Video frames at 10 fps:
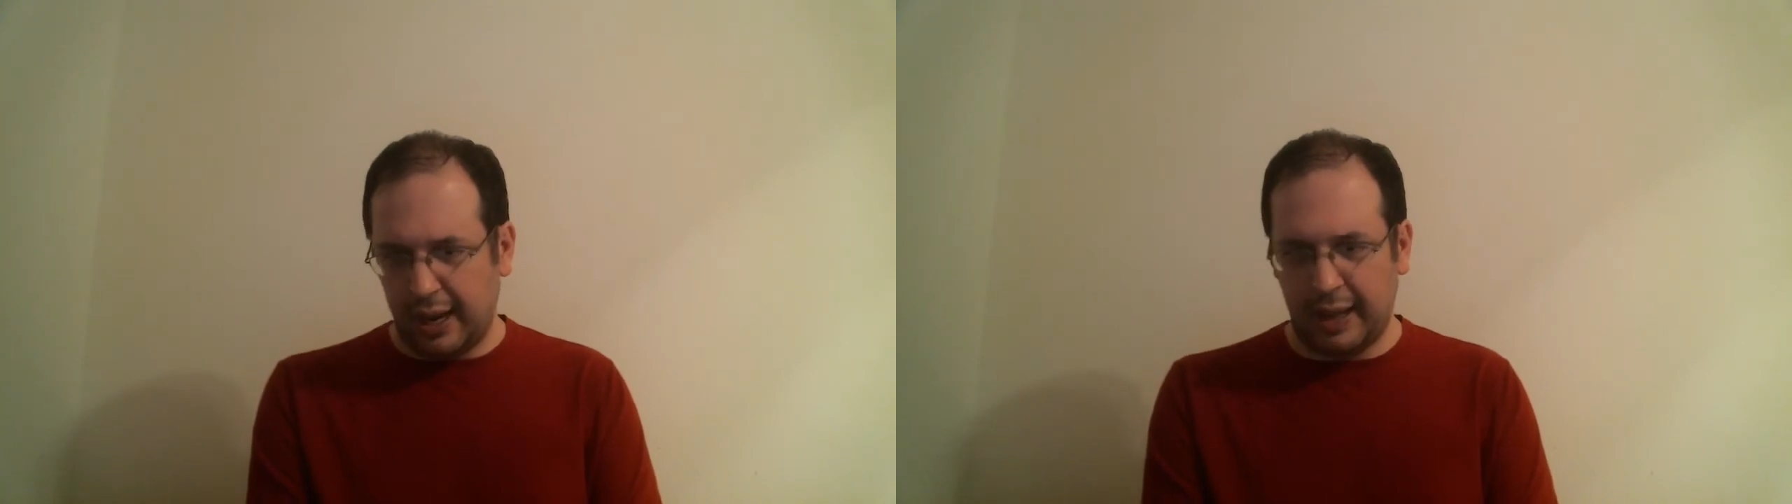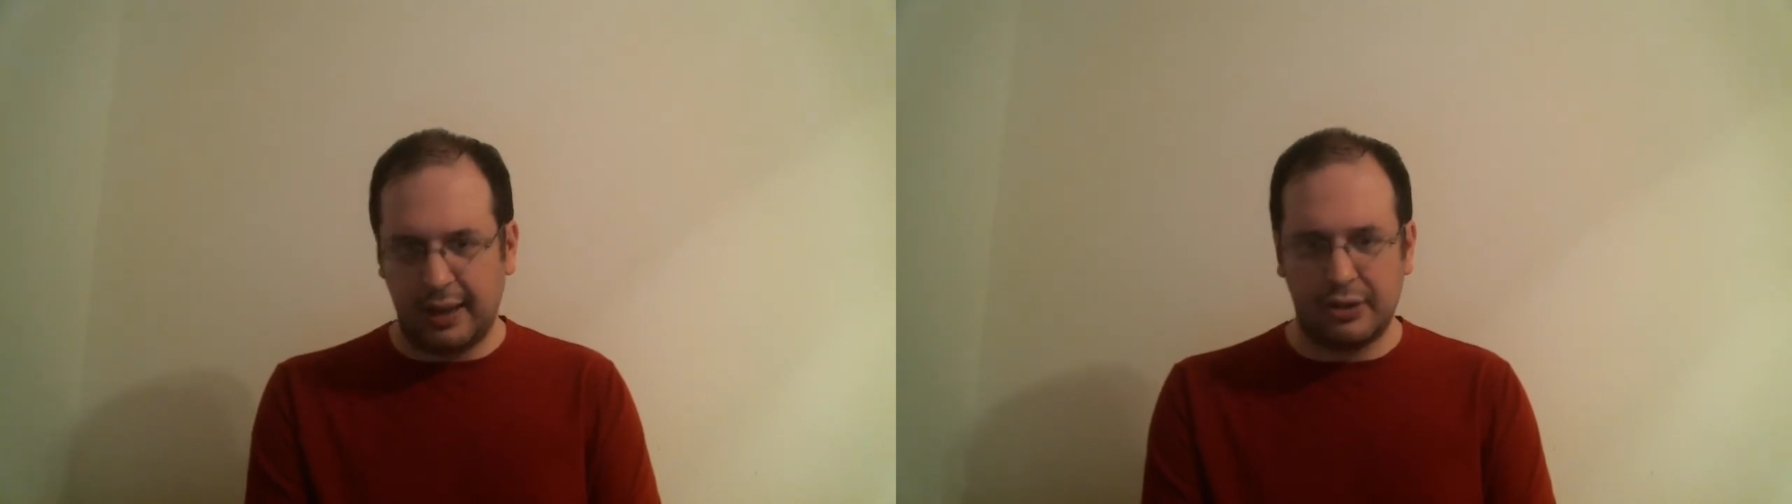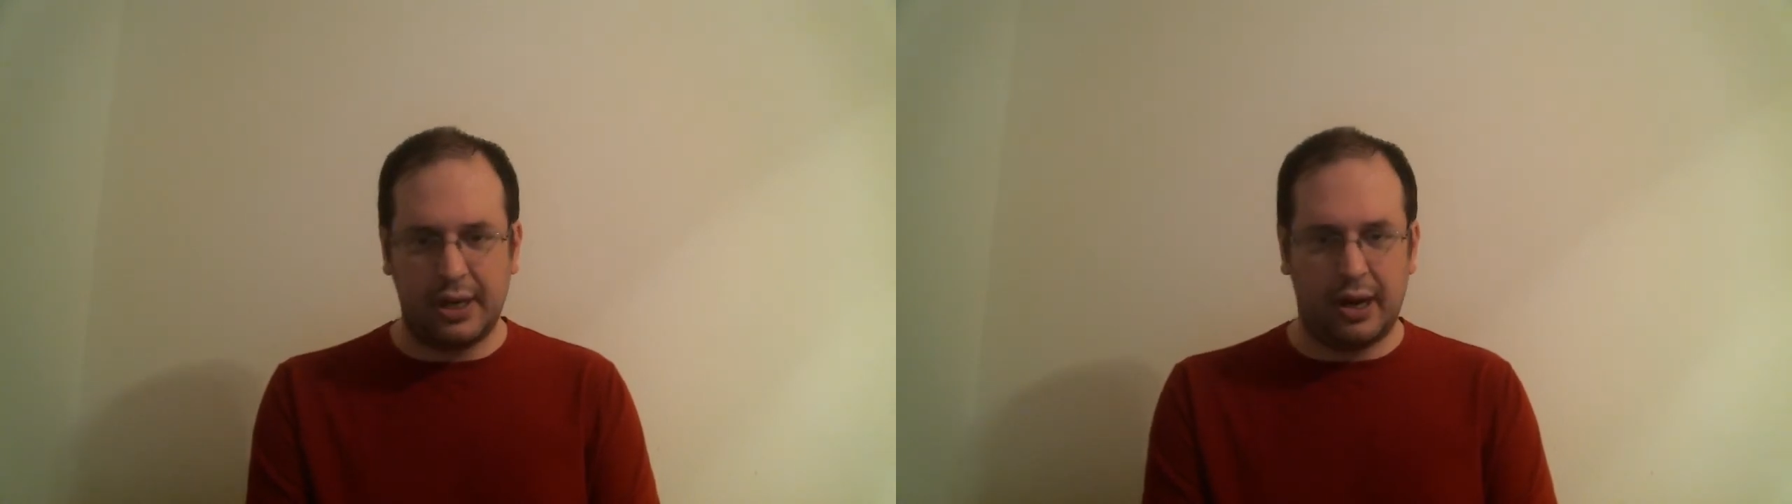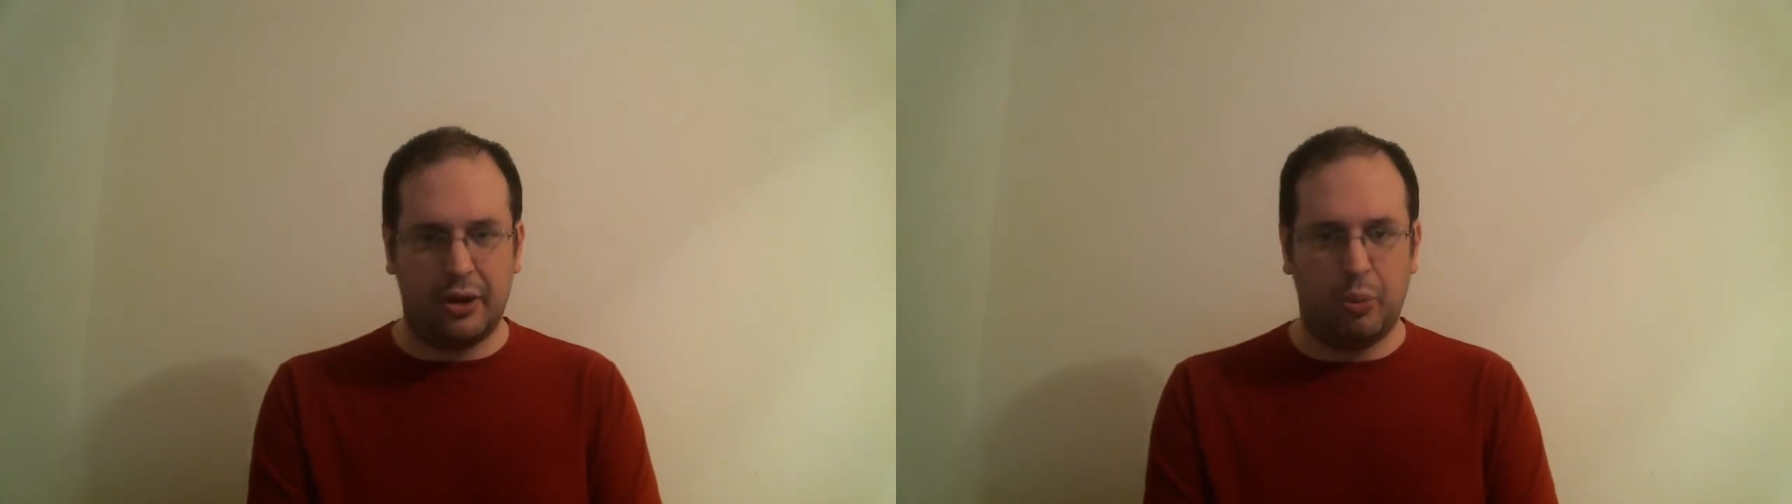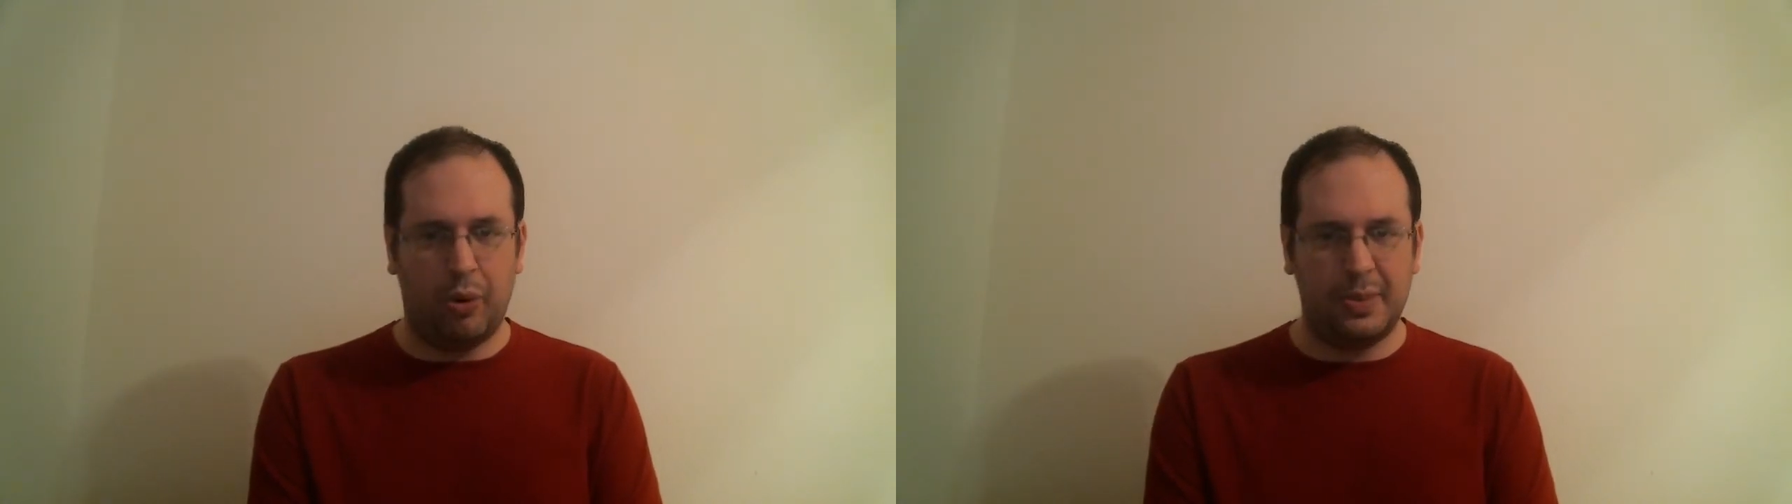And there's
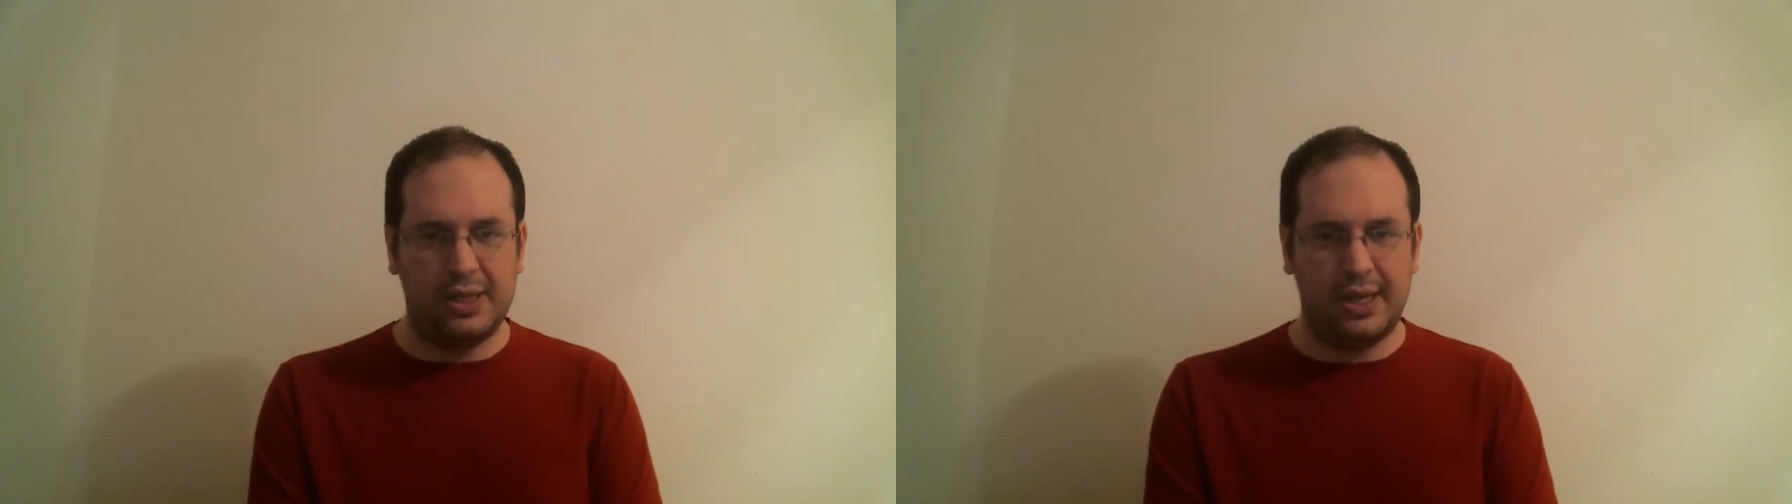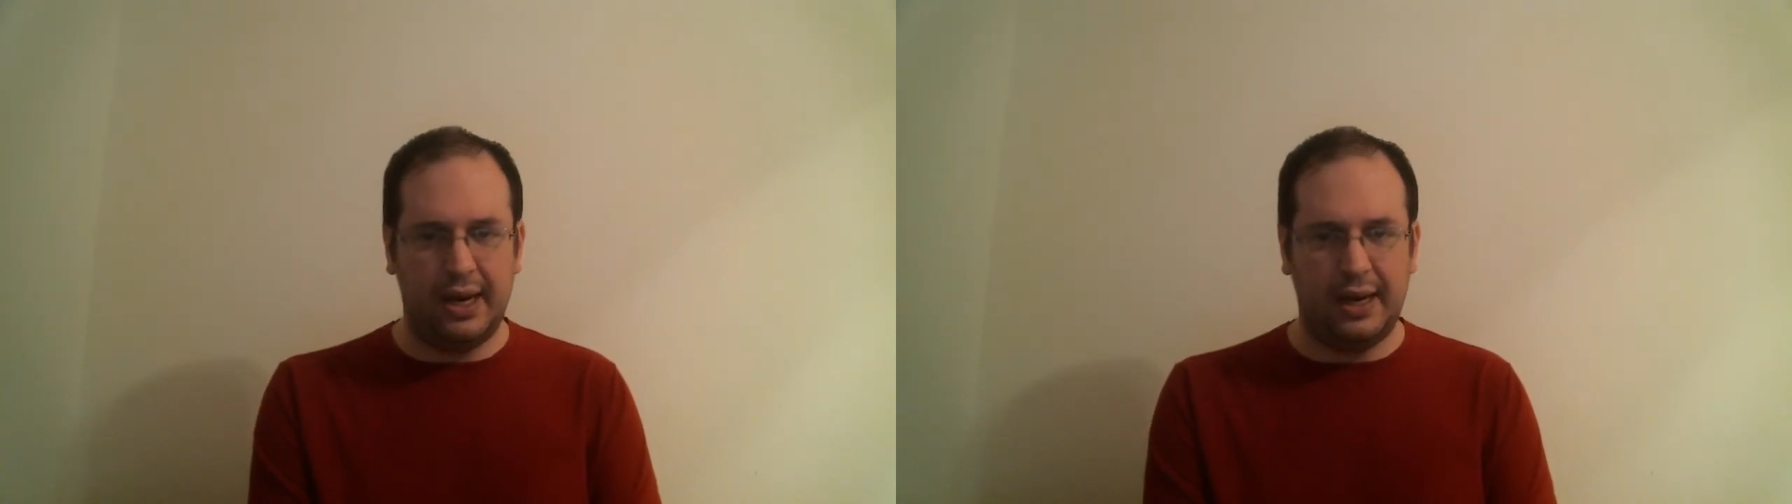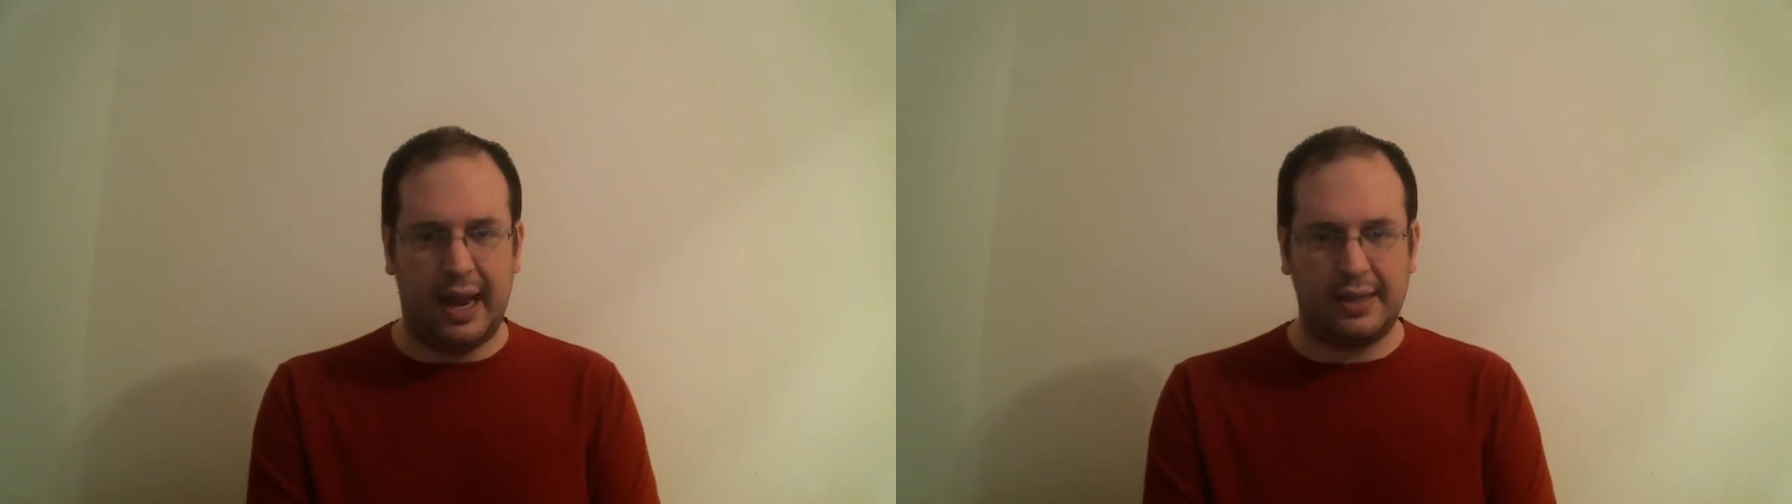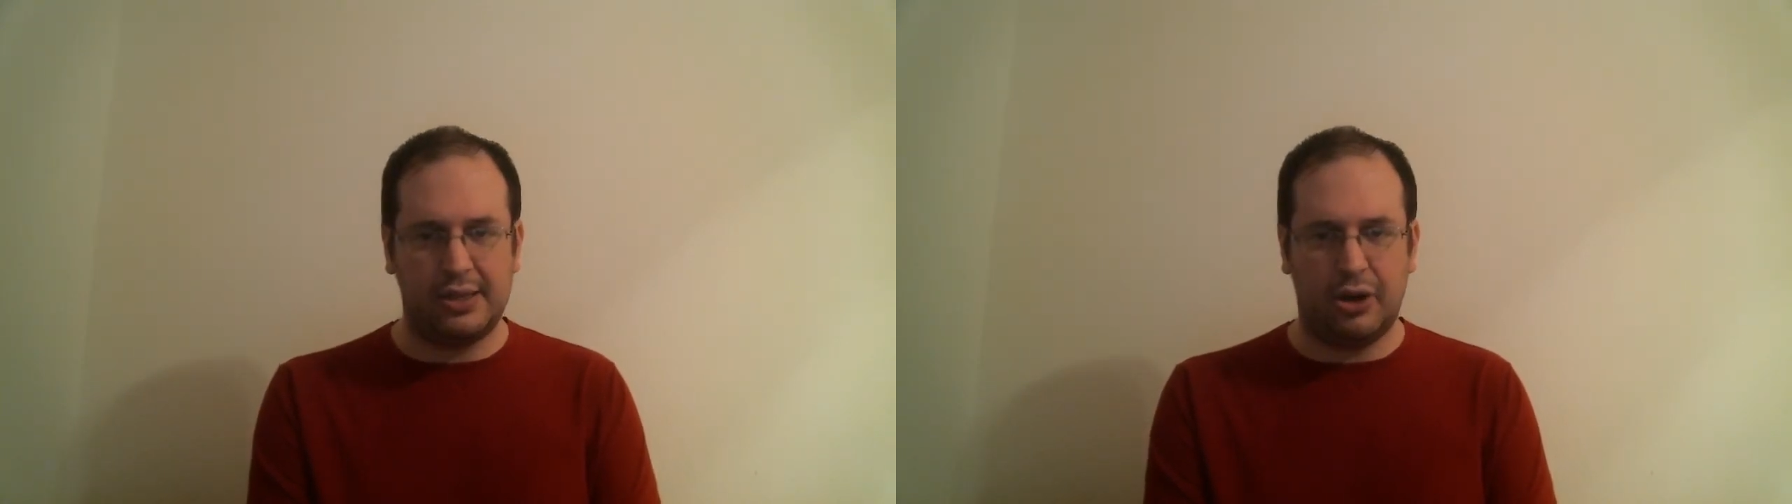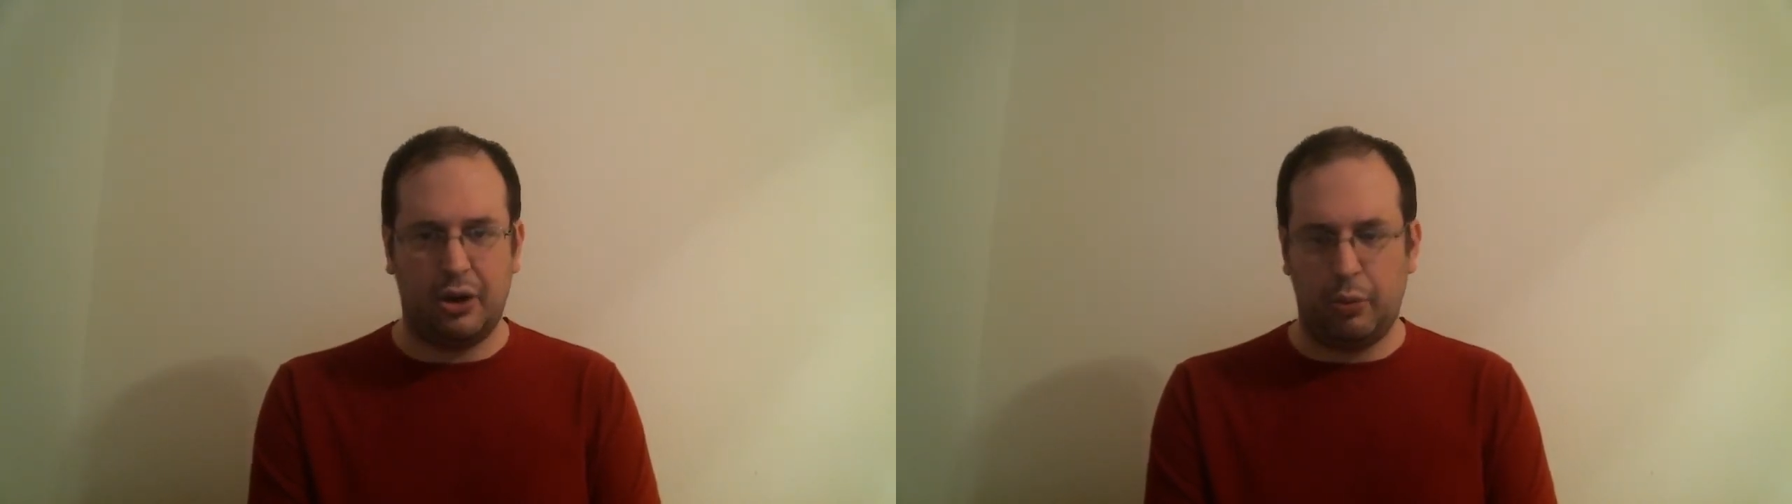another woman sitting next to her,